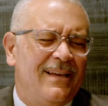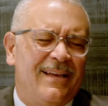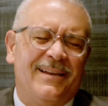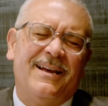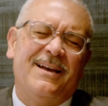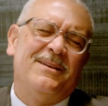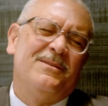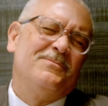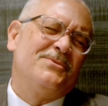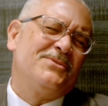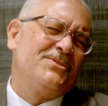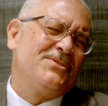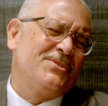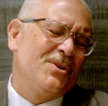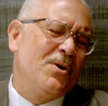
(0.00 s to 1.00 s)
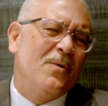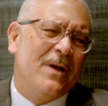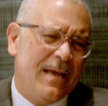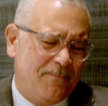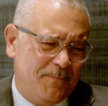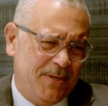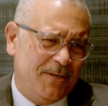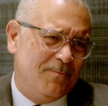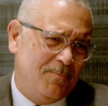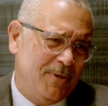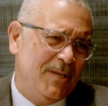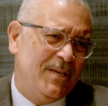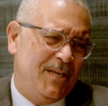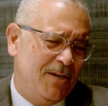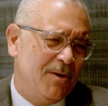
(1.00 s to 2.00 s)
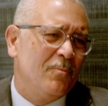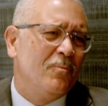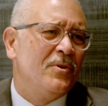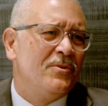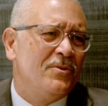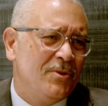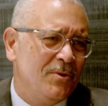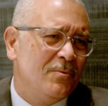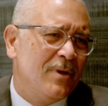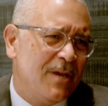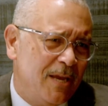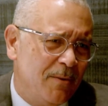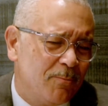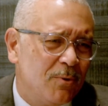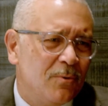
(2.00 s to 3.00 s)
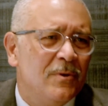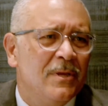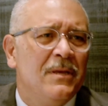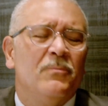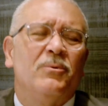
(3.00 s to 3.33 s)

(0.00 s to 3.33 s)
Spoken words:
and I am so happy to be here with you, April.